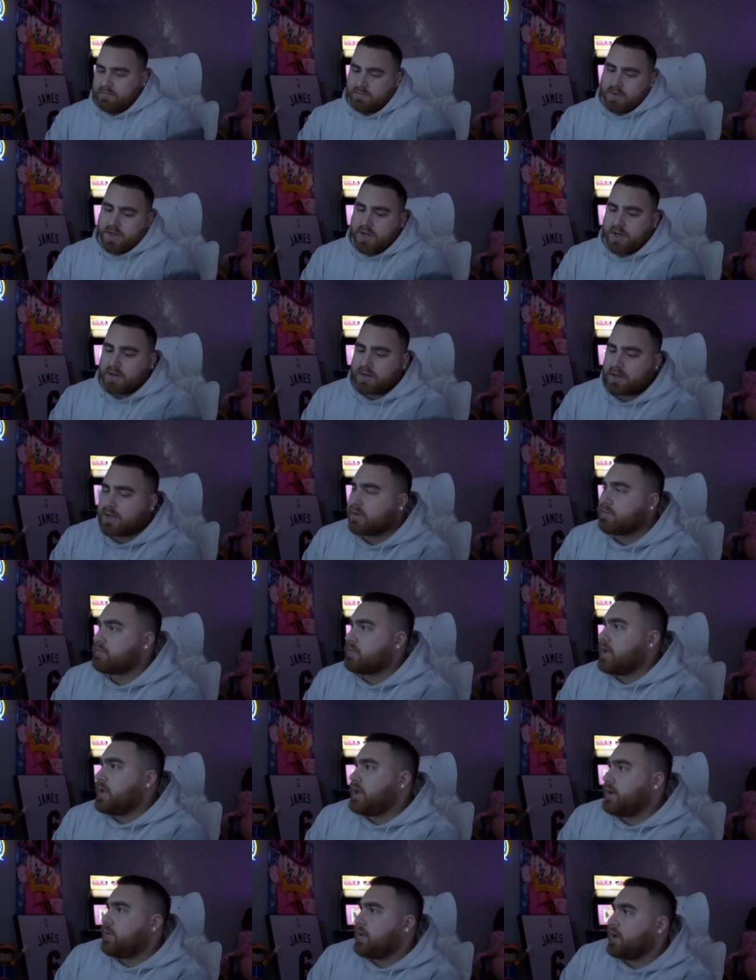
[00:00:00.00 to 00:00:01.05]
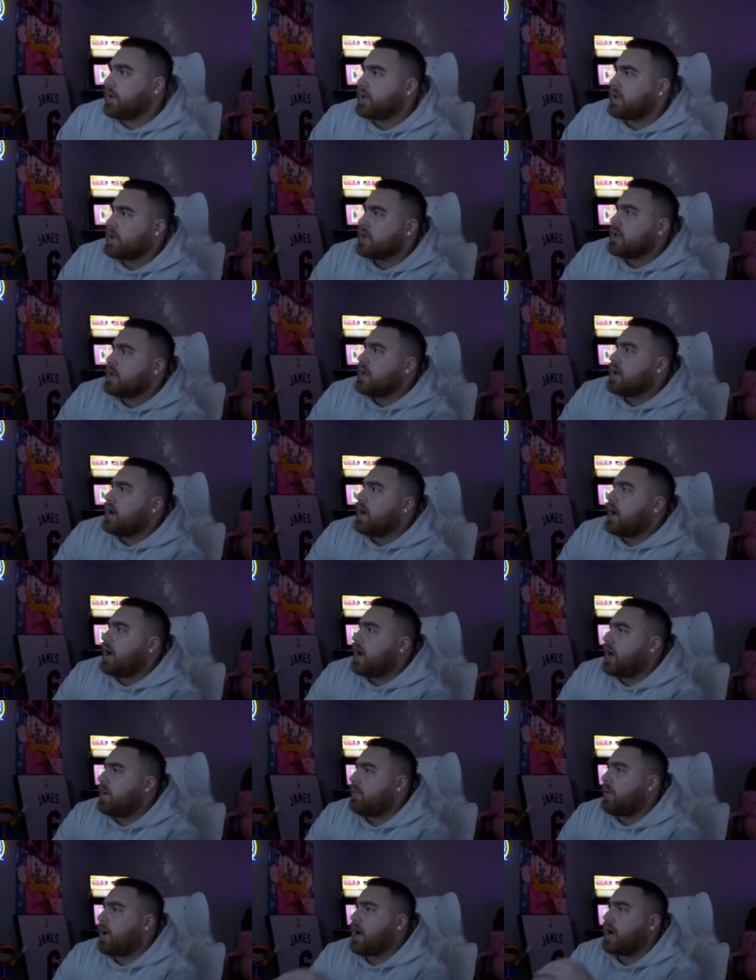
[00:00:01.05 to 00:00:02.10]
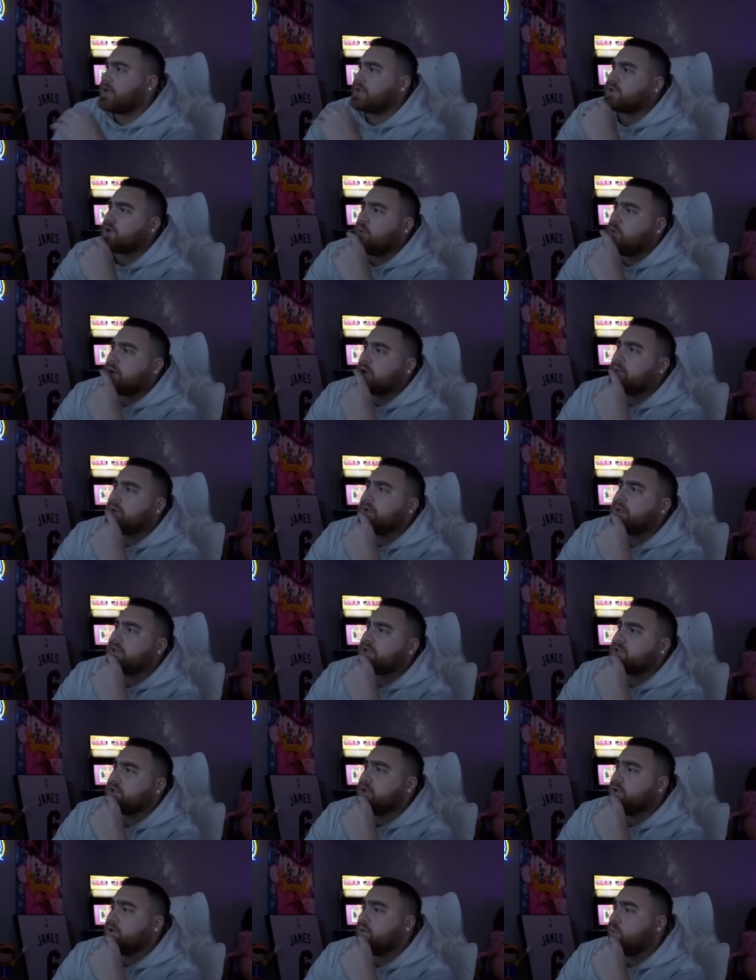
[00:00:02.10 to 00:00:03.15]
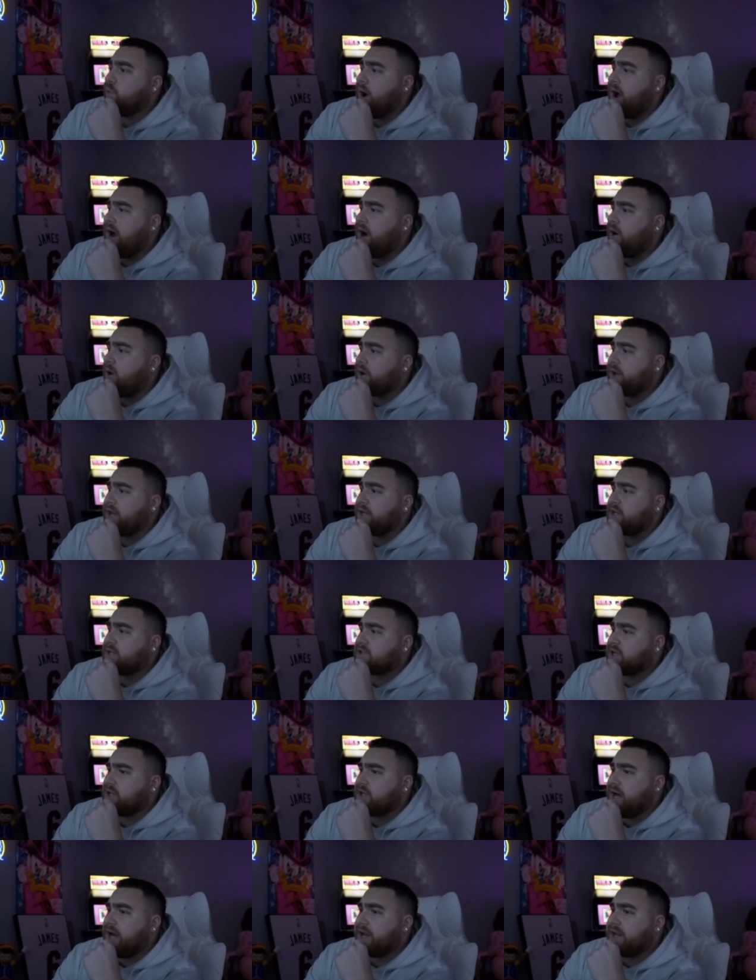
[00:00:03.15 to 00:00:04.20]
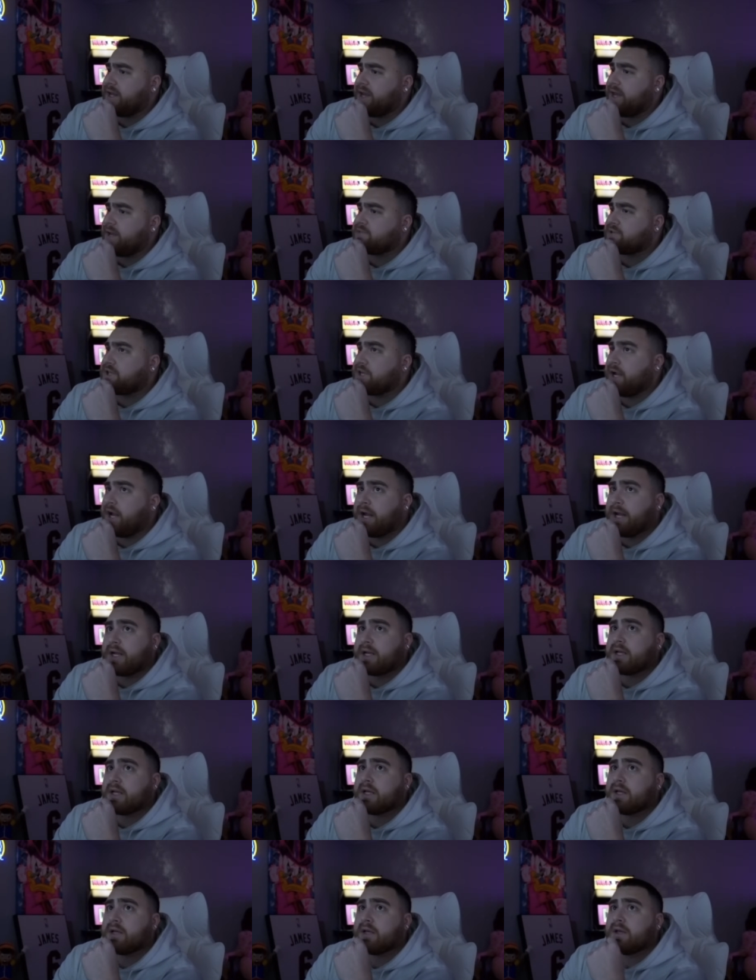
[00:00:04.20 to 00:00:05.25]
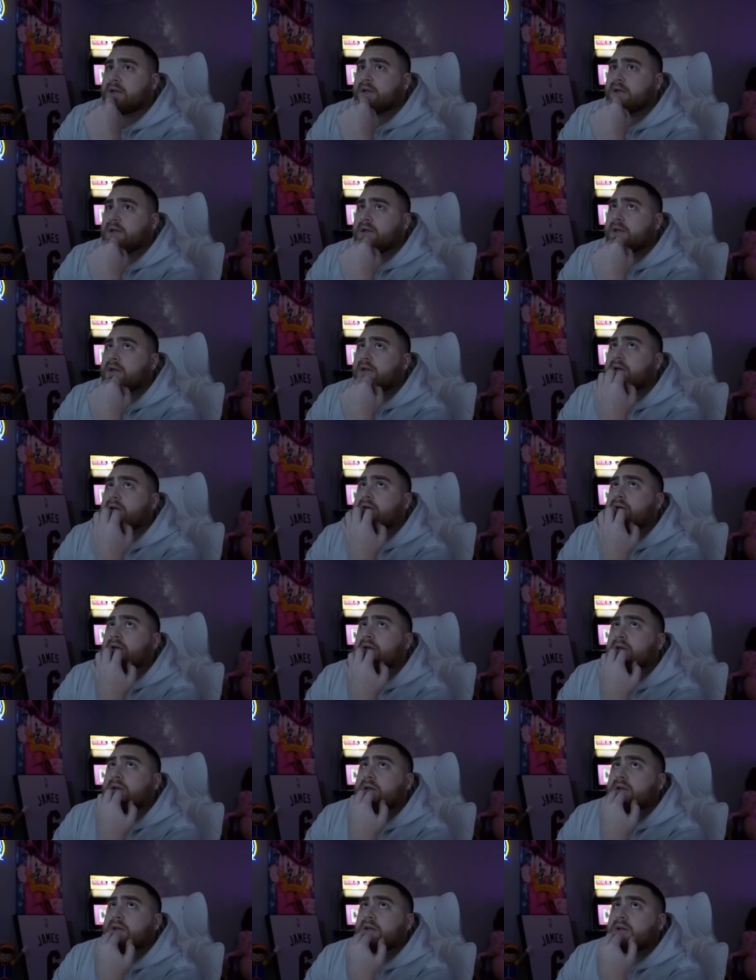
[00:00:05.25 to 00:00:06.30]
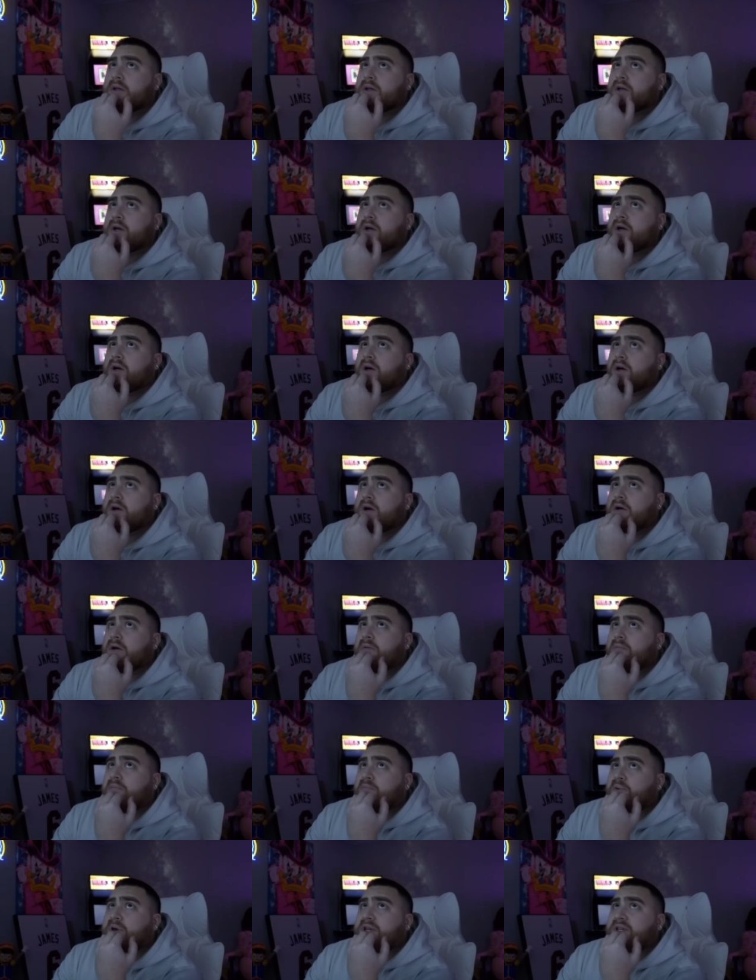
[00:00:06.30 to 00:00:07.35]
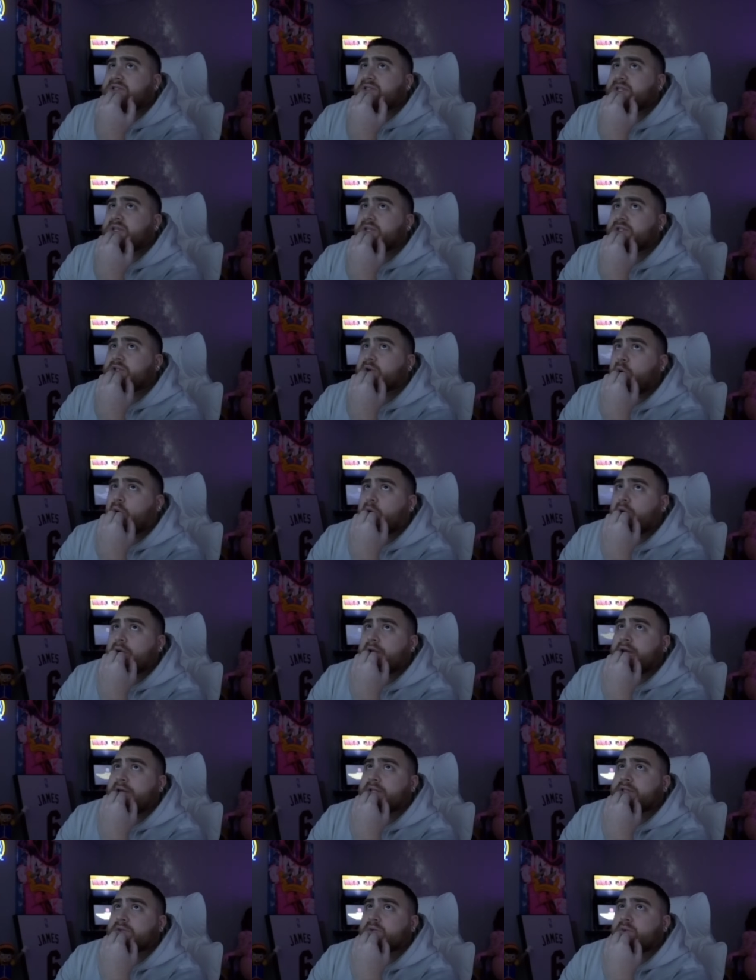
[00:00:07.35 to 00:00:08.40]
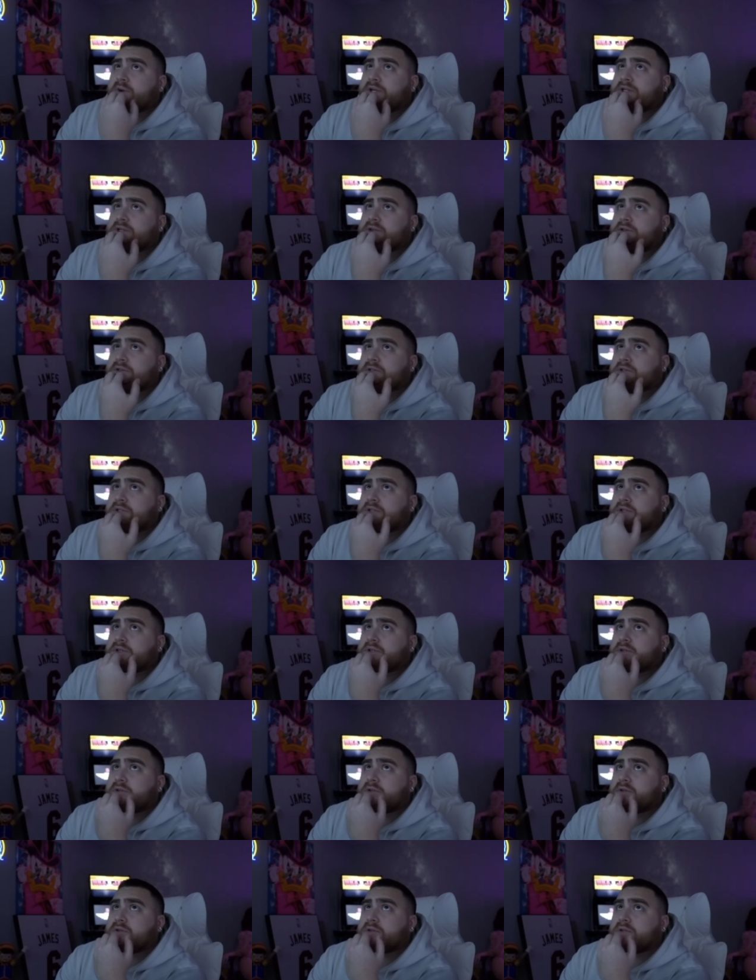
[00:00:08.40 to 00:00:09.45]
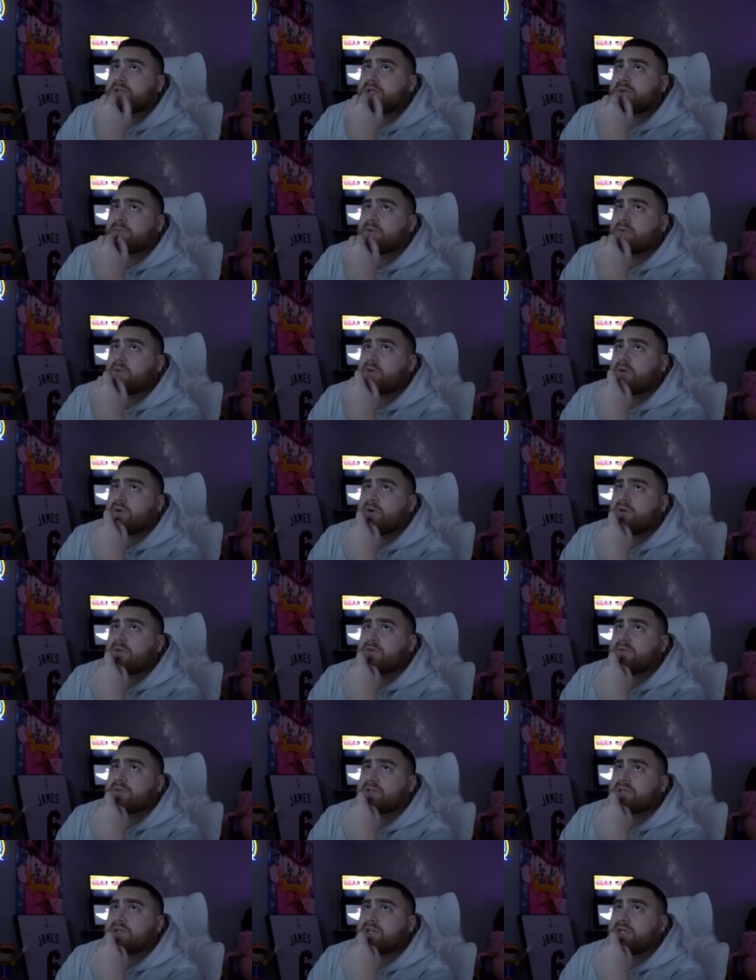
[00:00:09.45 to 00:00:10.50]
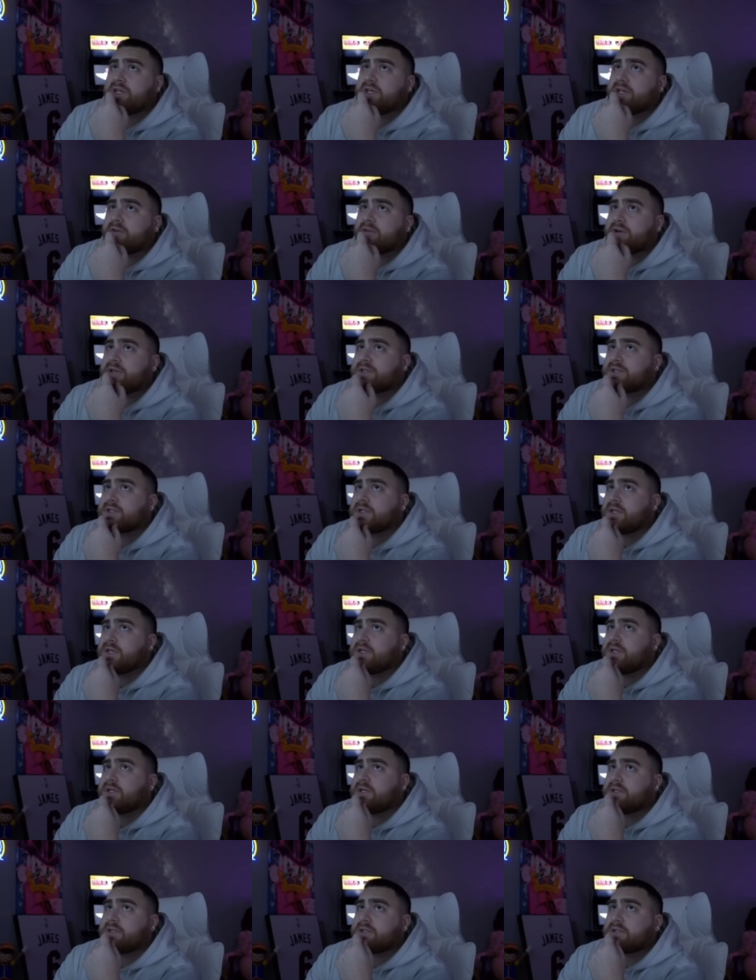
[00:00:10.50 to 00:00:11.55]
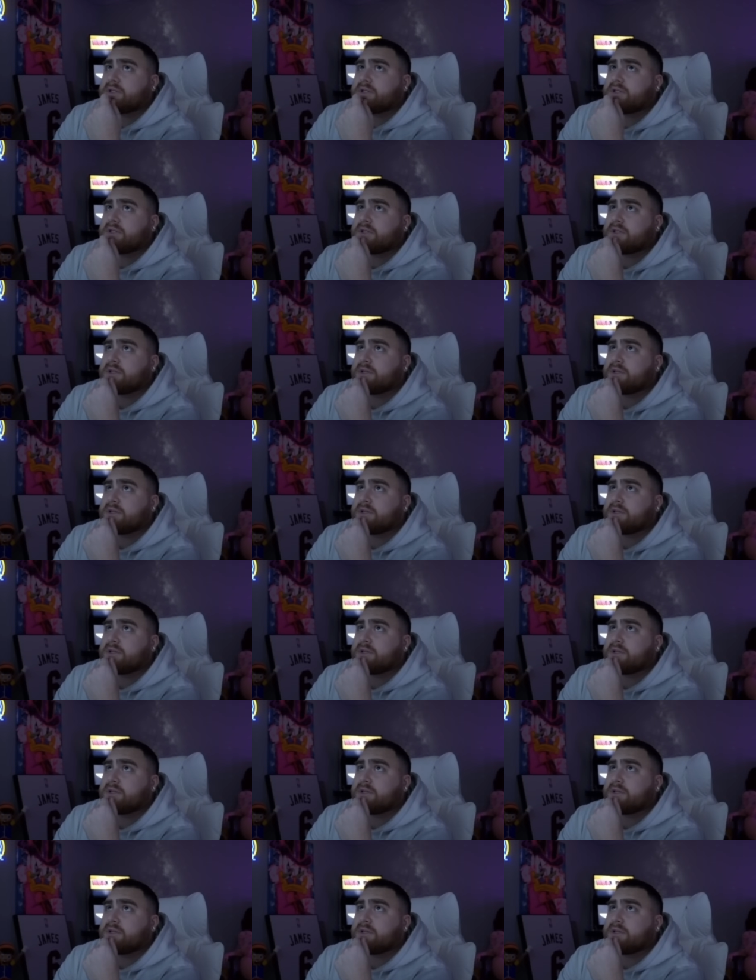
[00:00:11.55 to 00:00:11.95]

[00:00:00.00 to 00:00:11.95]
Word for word: Okay. Anyway, um, all right. So what are we, dude? Wow. Okay, there's a lot of games tonight. Yeah. Okay. Pistons, Hornets, Wizards, Timberwolves, Heat, Grizzlies,